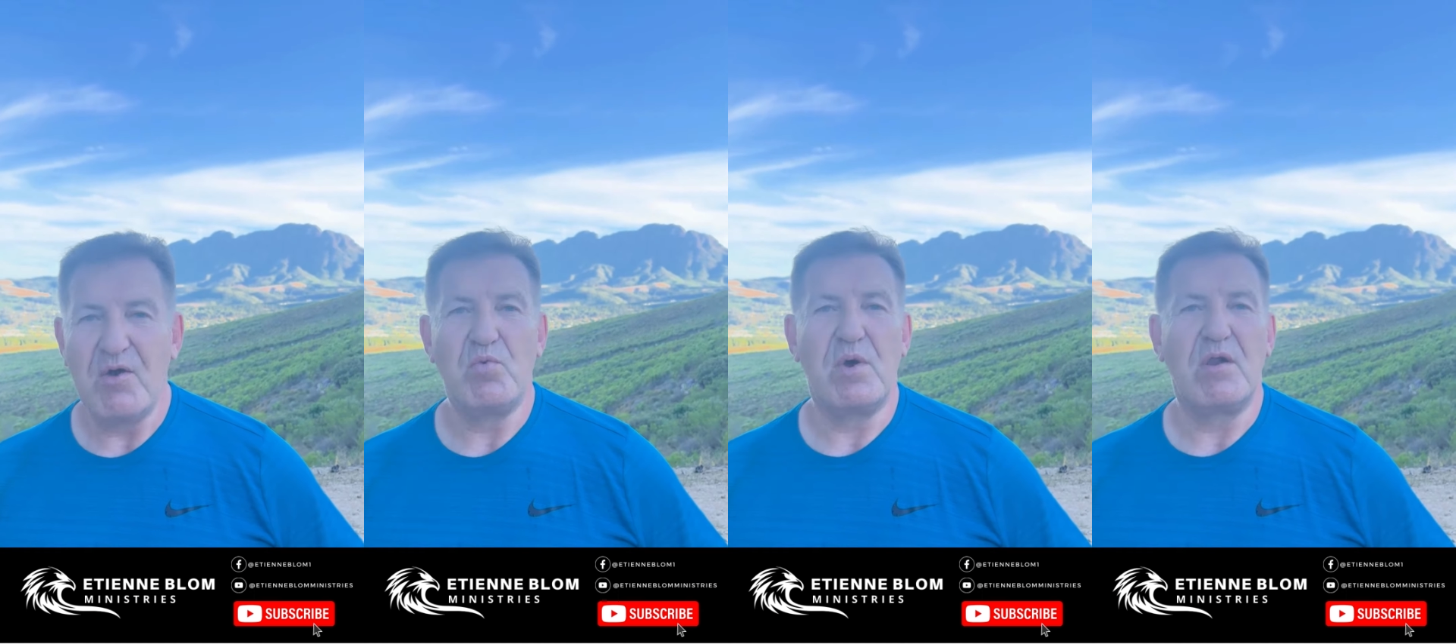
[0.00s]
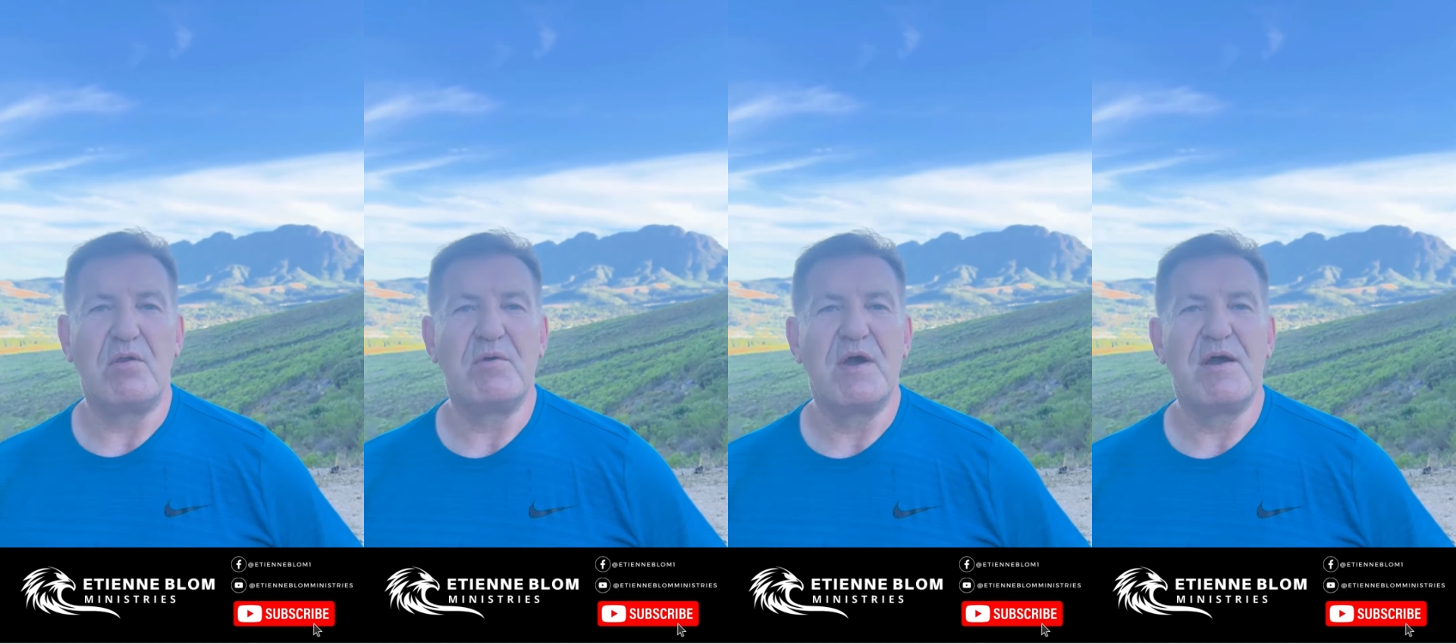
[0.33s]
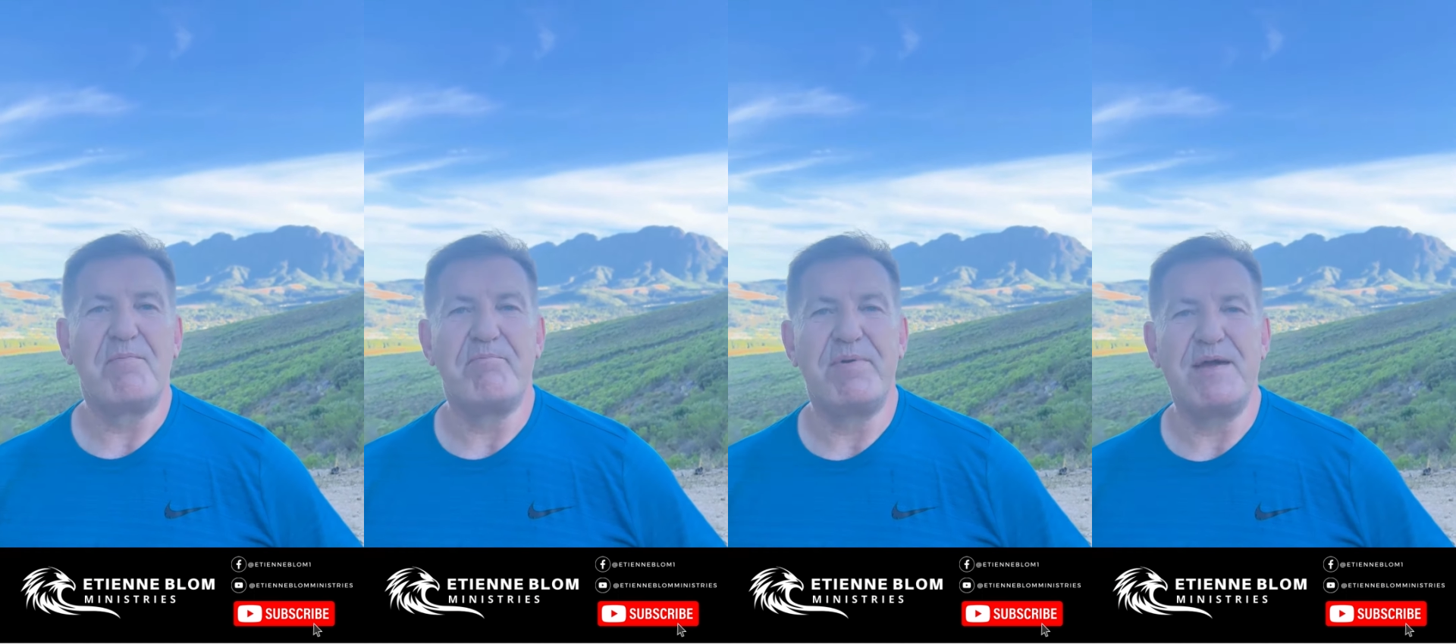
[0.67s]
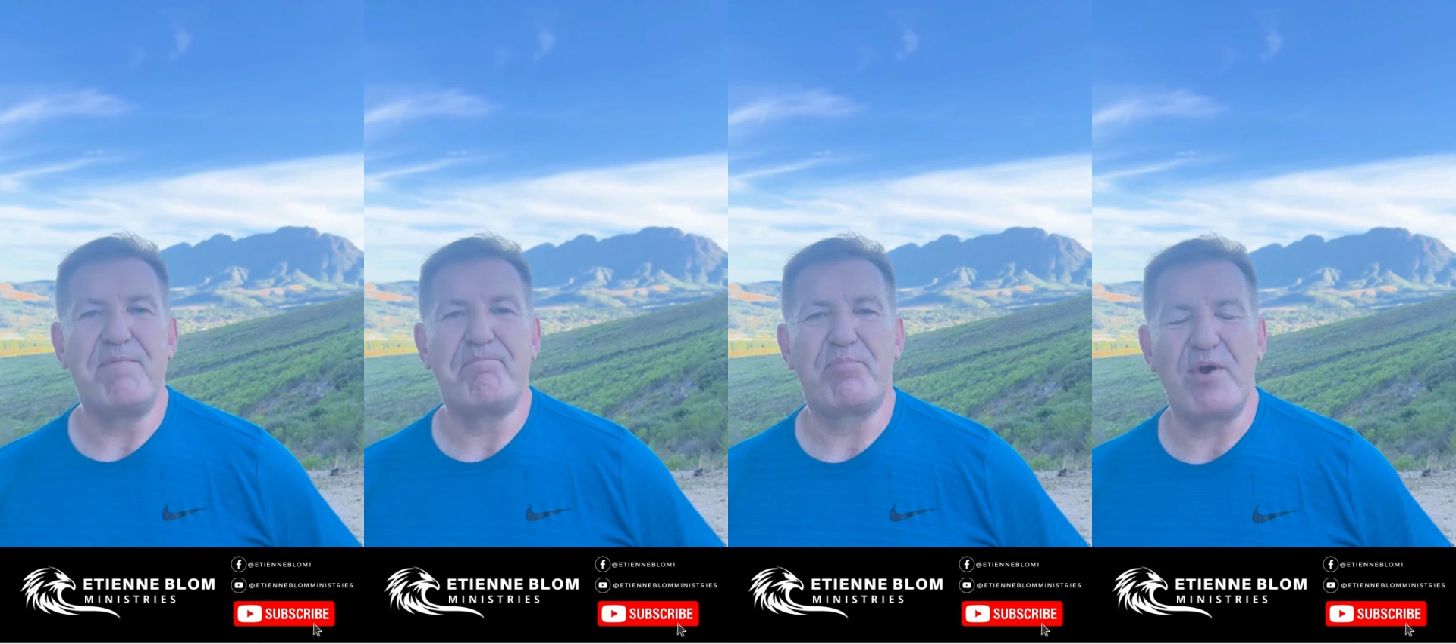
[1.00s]
will
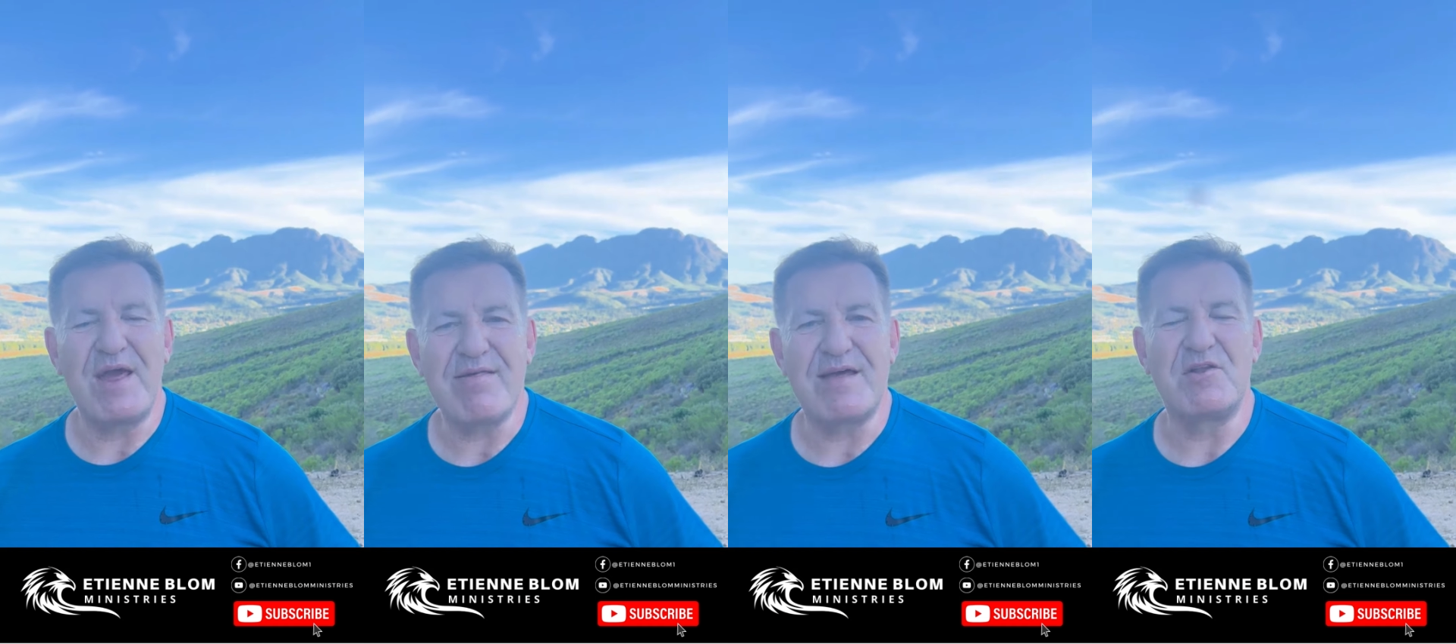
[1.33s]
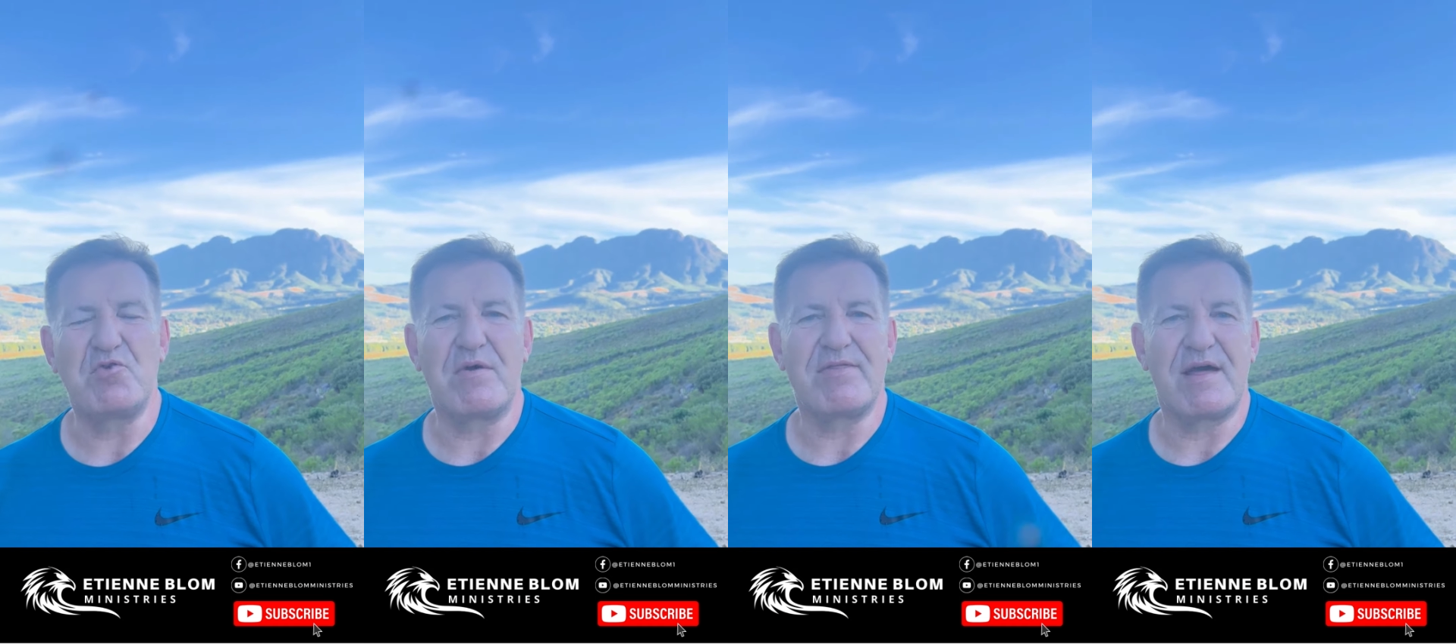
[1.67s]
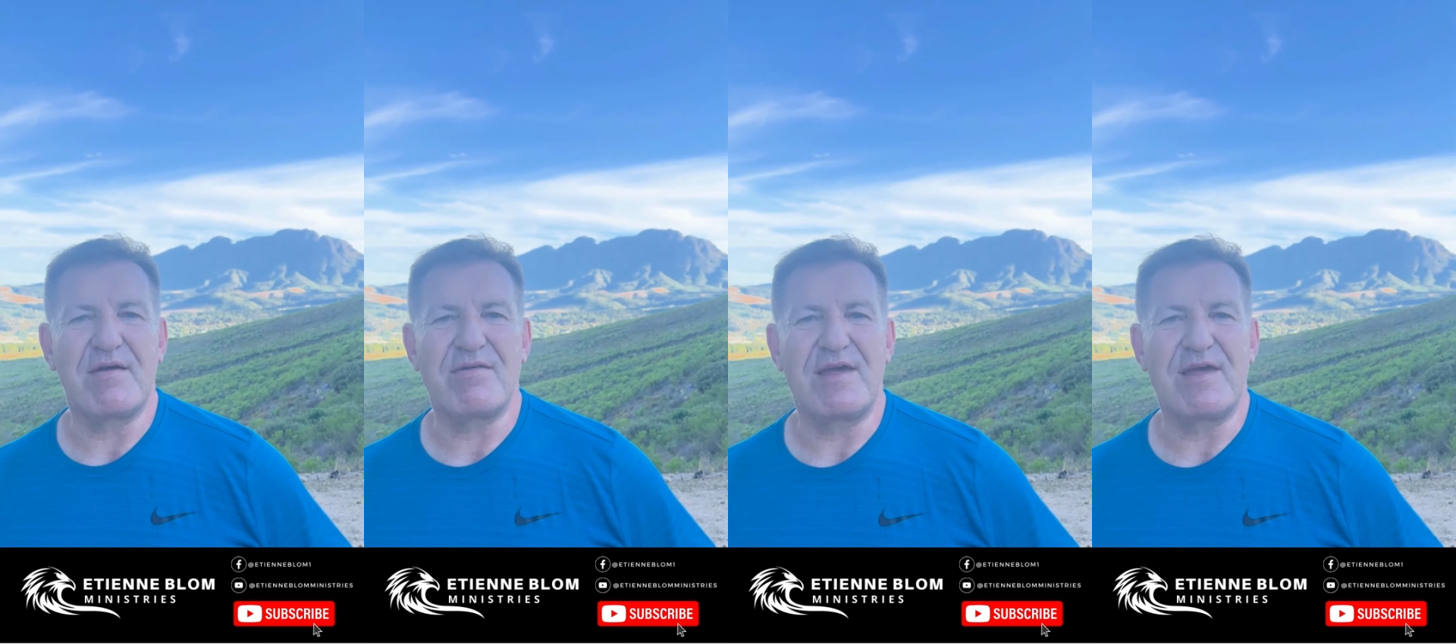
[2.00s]
be present with us.